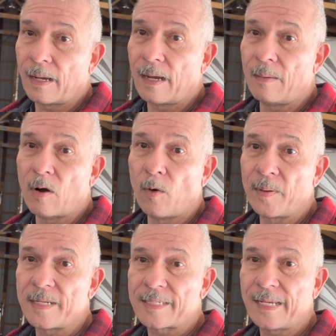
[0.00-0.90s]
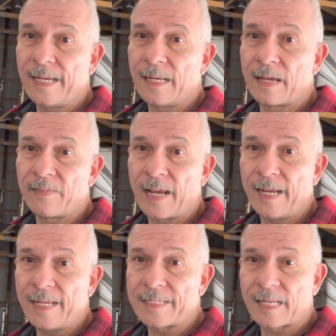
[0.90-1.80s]
I'm hoping to see
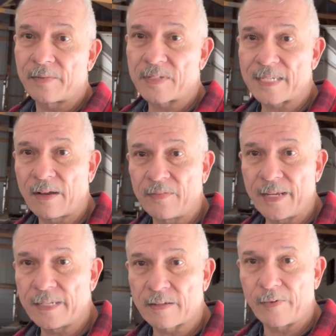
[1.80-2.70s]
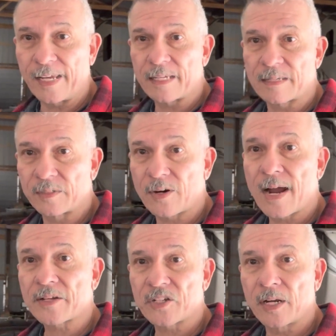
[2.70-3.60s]
1180s, 1170s if we get some
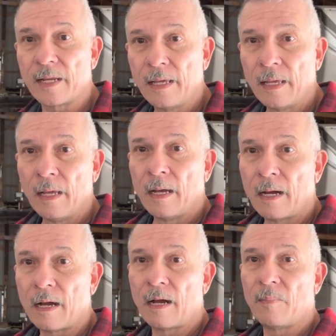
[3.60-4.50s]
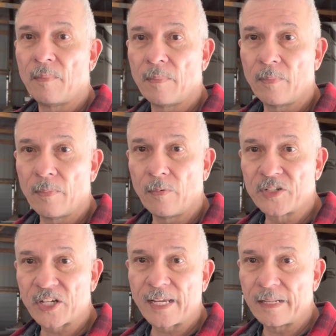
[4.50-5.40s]
traction,
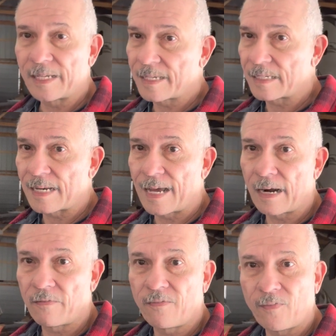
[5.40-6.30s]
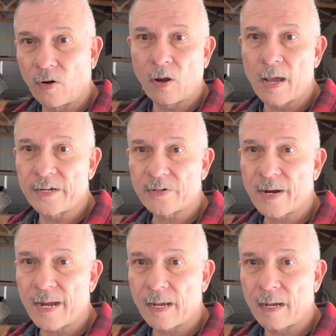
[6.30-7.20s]
which again, this is not a full-on
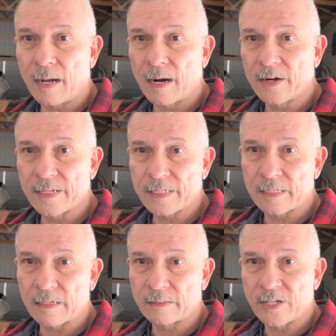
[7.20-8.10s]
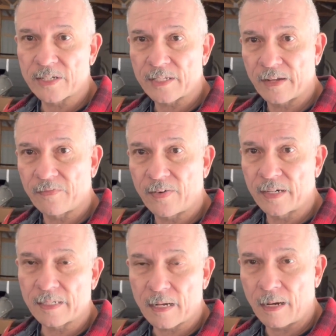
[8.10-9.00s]
drag car. This is just a
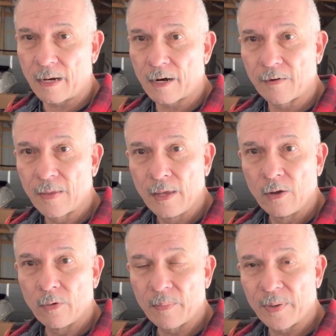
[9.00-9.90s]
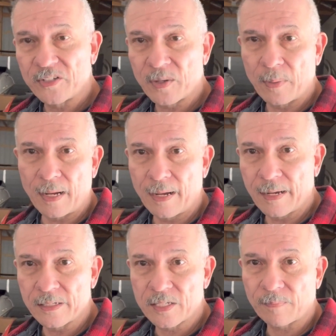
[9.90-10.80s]
fun car with a bunch of
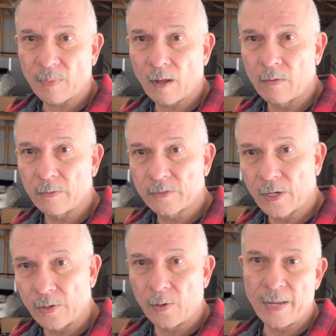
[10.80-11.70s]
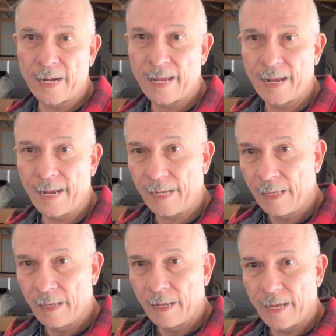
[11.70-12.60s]
mods, total NA,
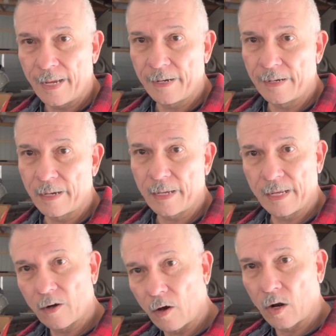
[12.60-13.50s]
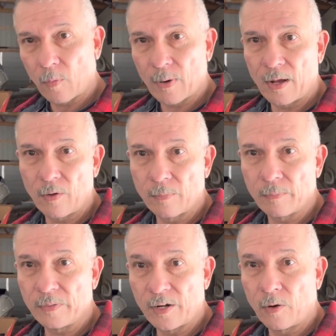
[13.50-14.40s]
and an all-around,
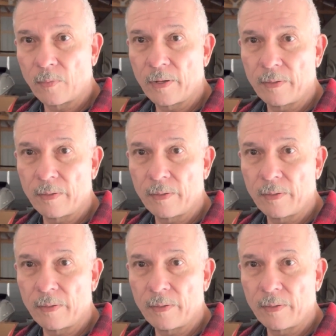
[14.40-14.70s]
you know,